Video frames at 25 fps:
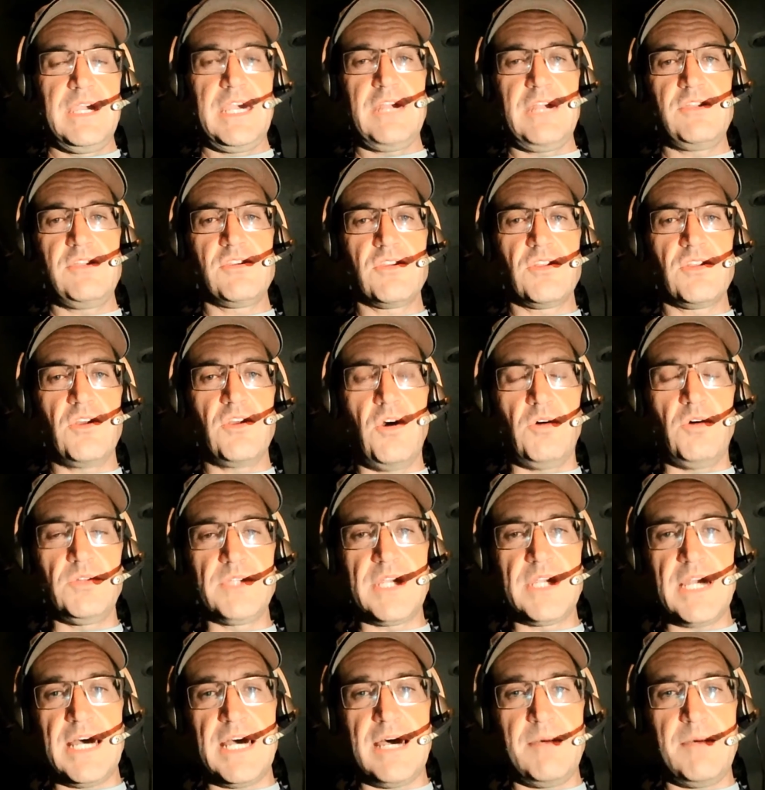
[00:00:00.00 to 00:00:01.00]
and you can
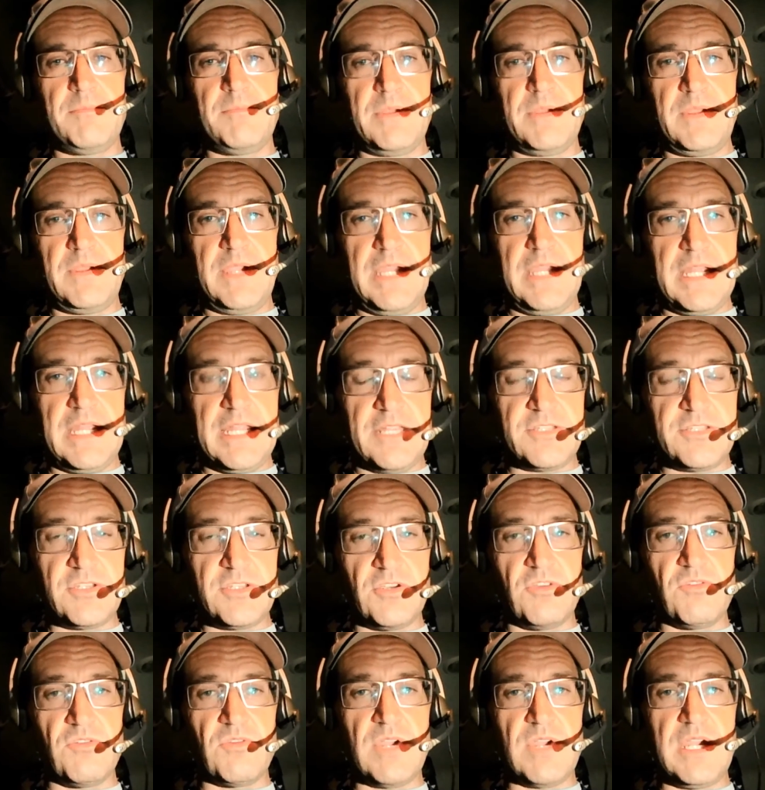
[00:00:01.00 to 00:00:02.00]
hold it up, and it's
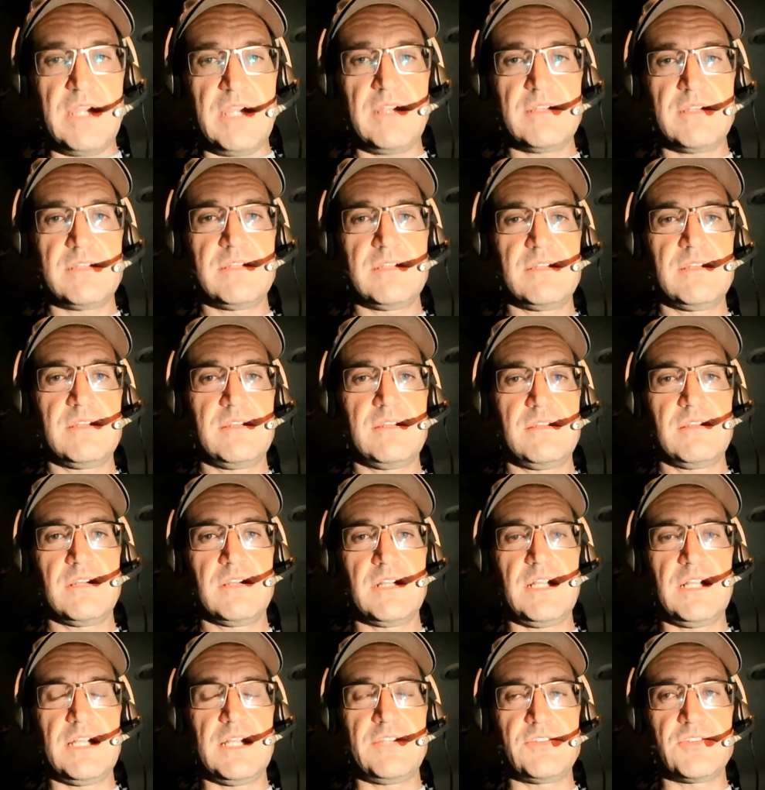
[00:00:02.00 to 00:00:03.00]
a great
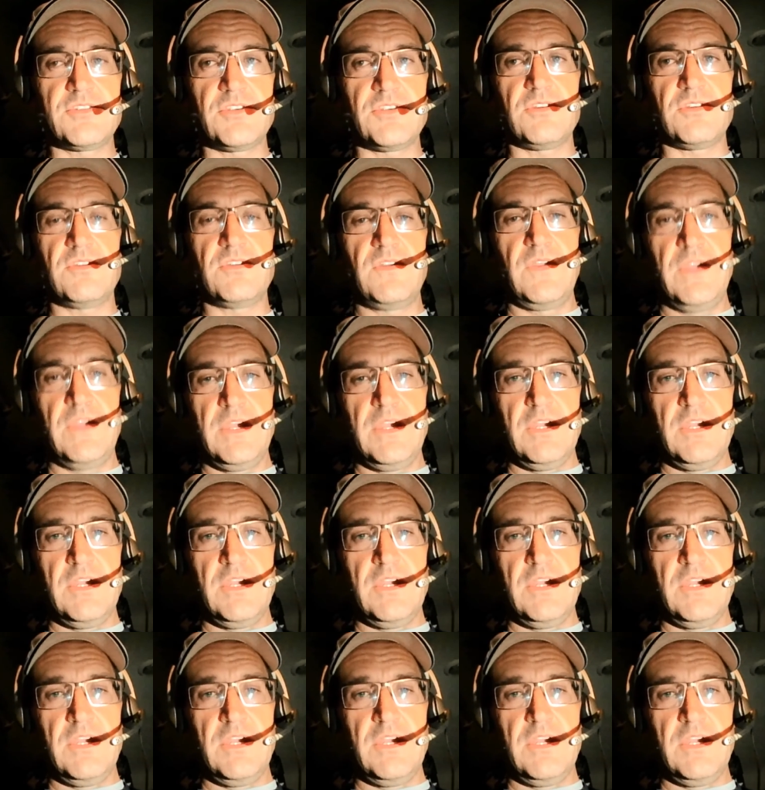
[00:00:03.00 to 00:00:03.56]
clincher